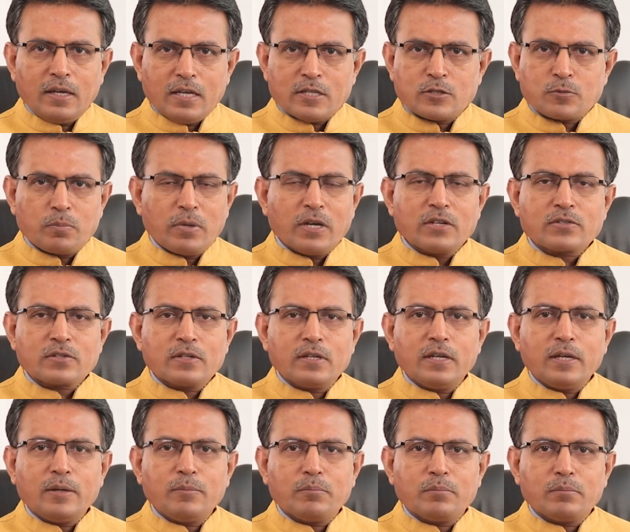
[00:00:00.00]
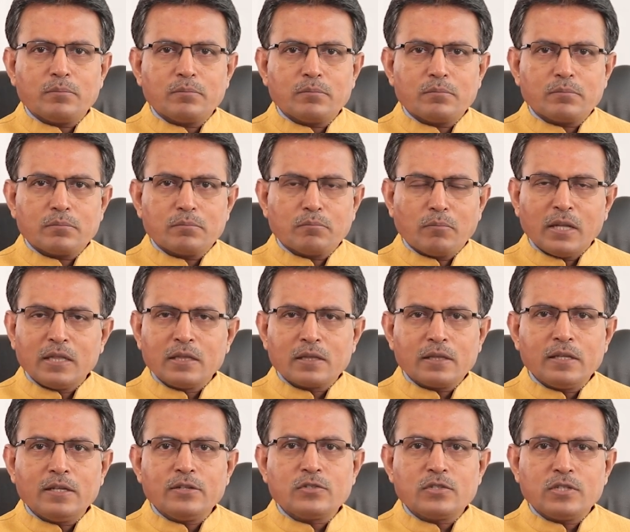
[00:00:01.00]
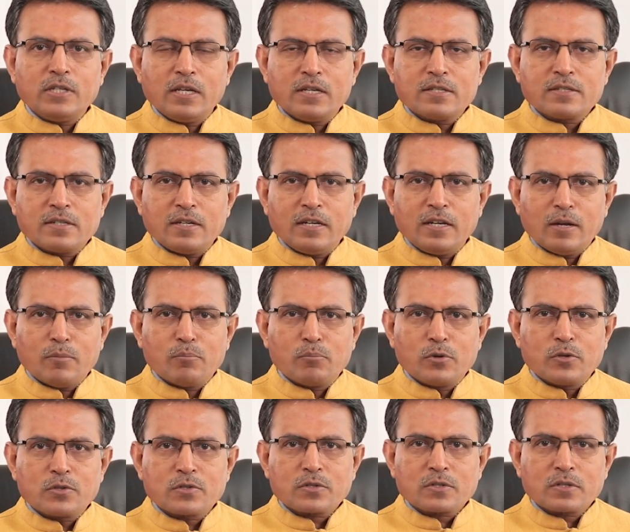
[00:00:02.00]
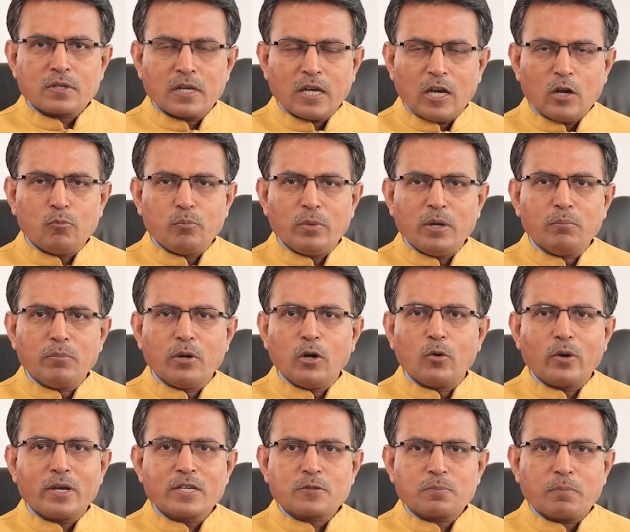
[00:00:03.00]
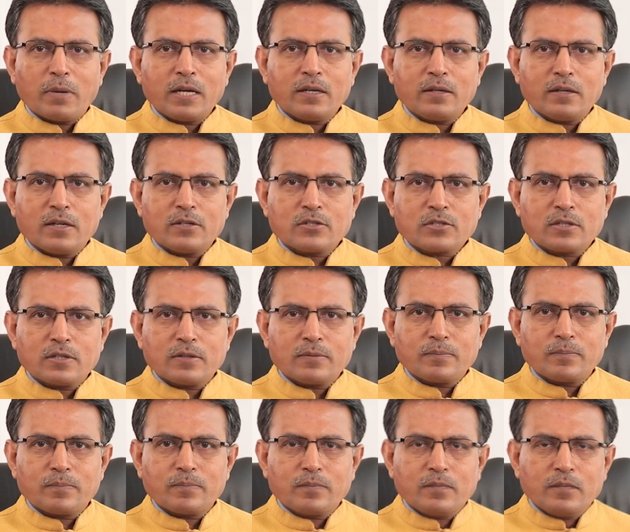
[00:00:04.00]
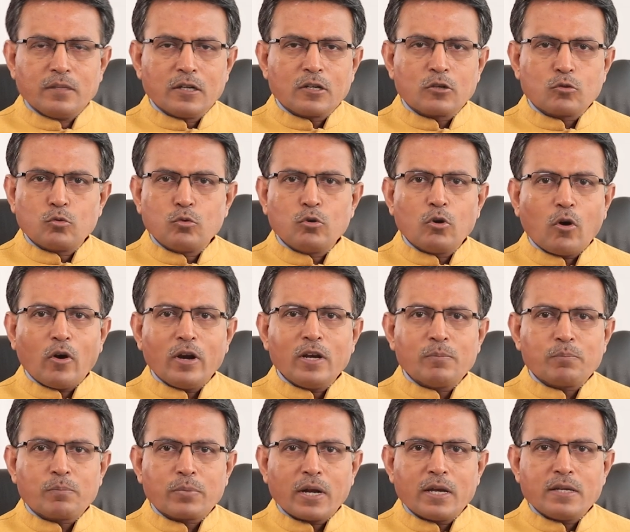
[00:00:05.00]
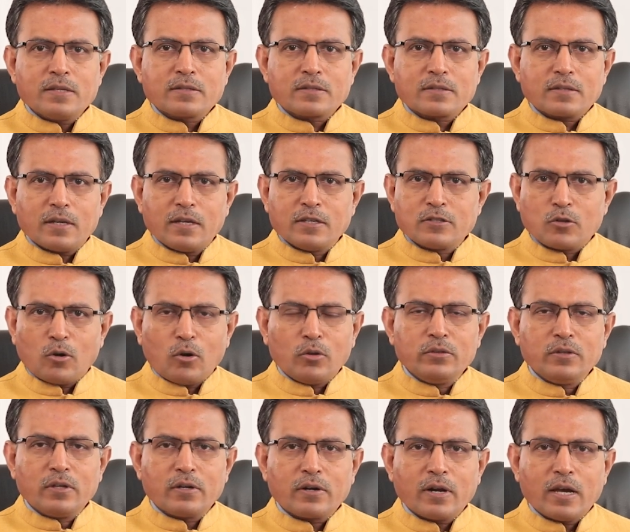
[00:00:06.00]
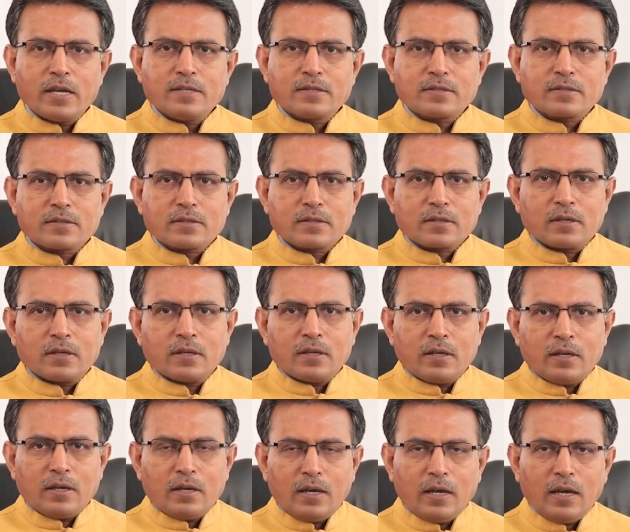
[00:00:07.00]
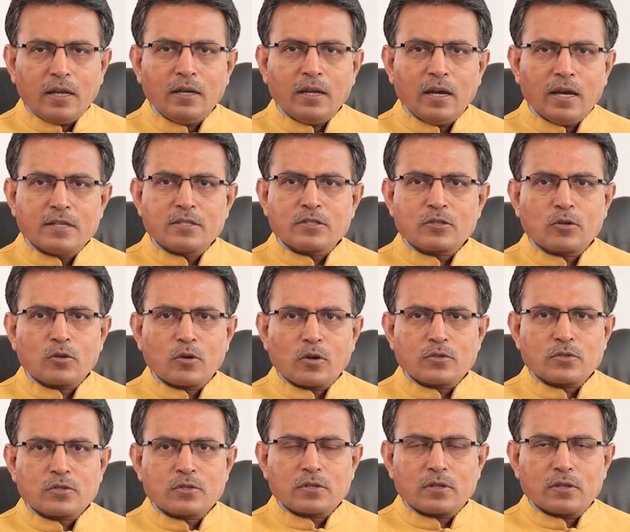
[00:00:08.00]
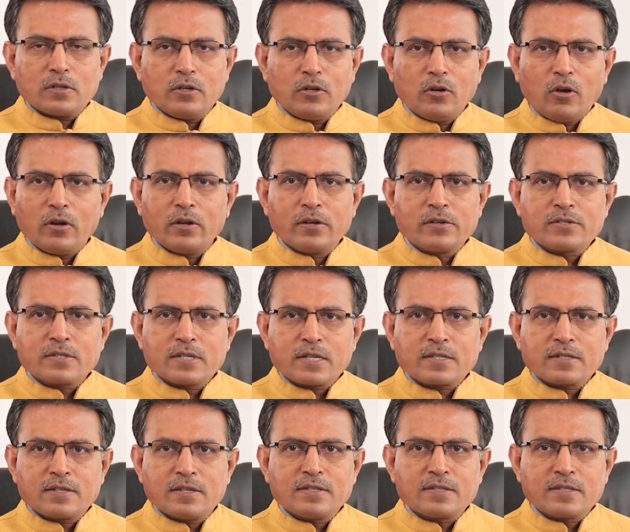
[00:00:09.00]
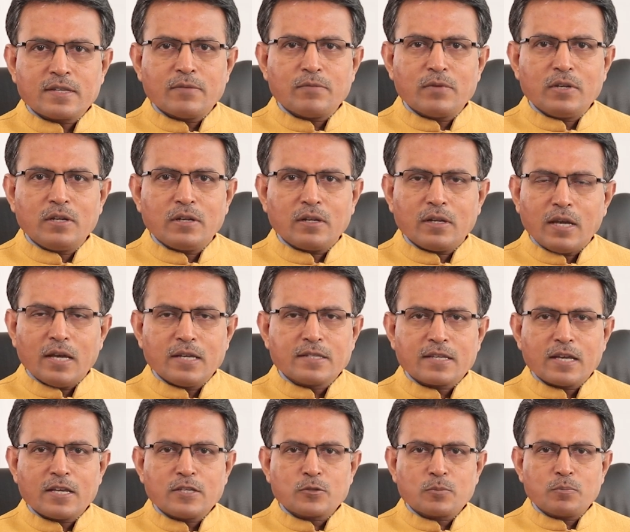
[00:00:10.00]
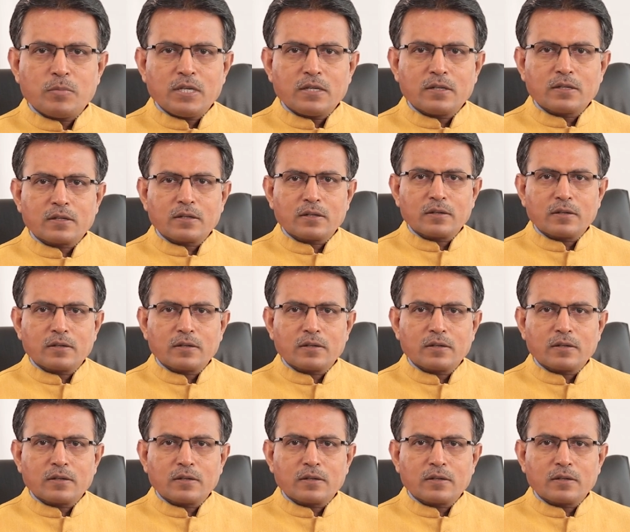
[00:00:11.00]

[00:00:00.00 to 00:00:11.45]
especially monthly GST numbers have been below expectation. The crude oil price is on the rise and has crossed $67 as I speak.